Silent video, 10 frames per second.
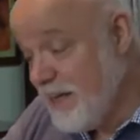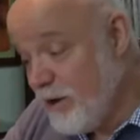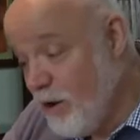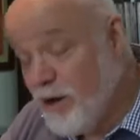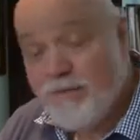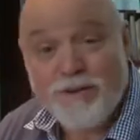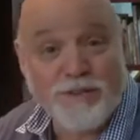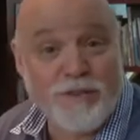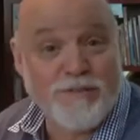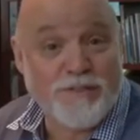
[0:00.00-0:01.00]
all of our
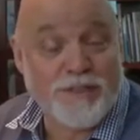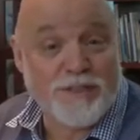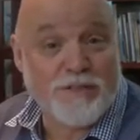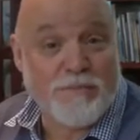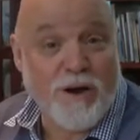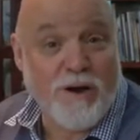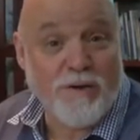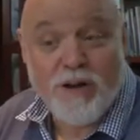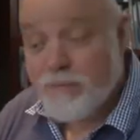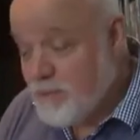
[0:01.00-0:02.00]
services tomorrow,
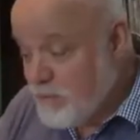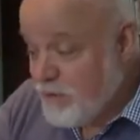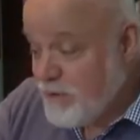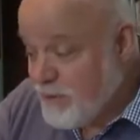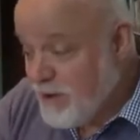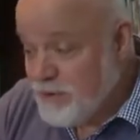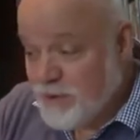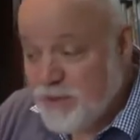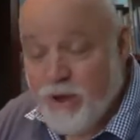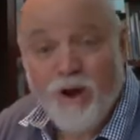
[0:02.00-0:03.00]
and I'll be moving around
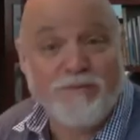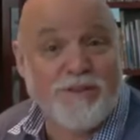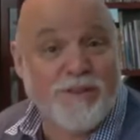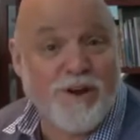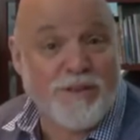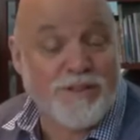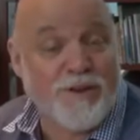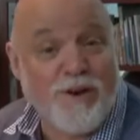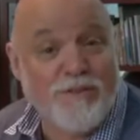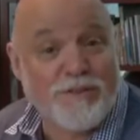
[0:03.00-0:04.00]
doing the offering thoughts at
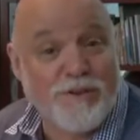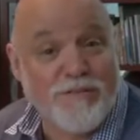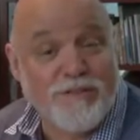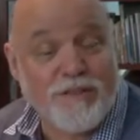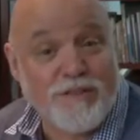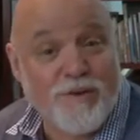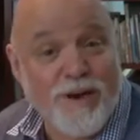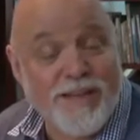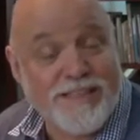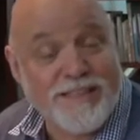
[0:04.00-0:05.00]
all the services, so
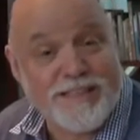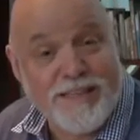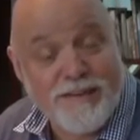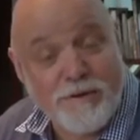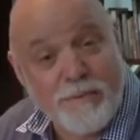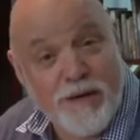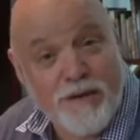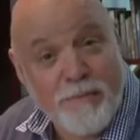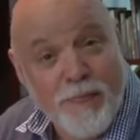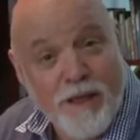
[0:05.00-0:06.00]
I'll get to see
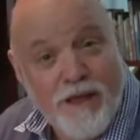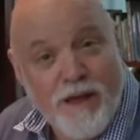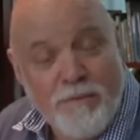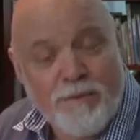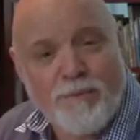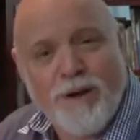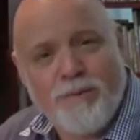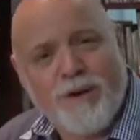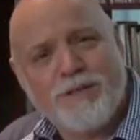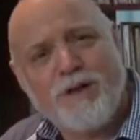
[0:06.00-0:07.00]
everybody. But what I
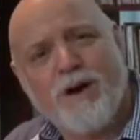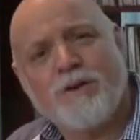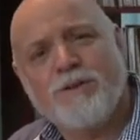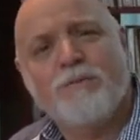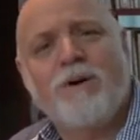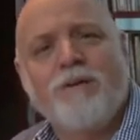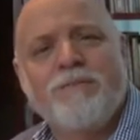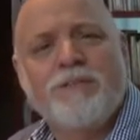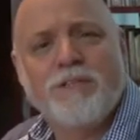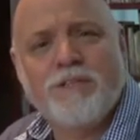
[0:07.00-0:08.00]
want to talk to you about
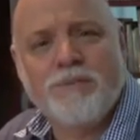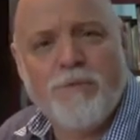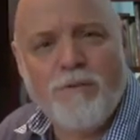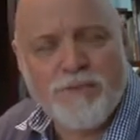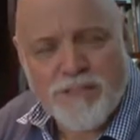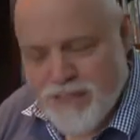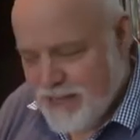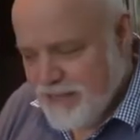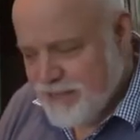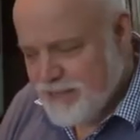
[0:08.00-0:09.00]
for just a moment
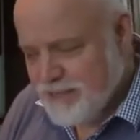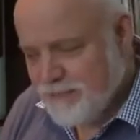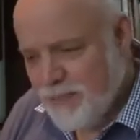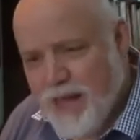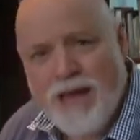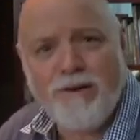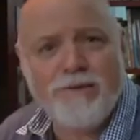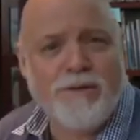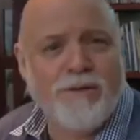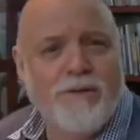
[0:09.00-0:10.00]
today is, how
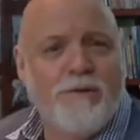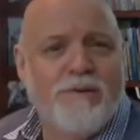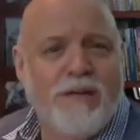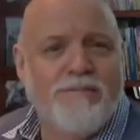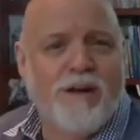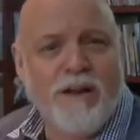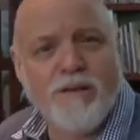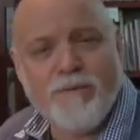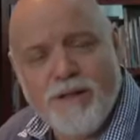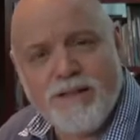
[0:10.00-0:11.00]
do you
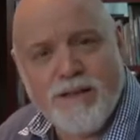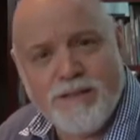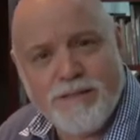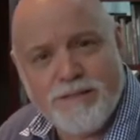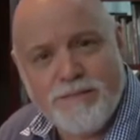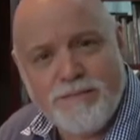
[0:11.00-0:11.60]
evaluate things?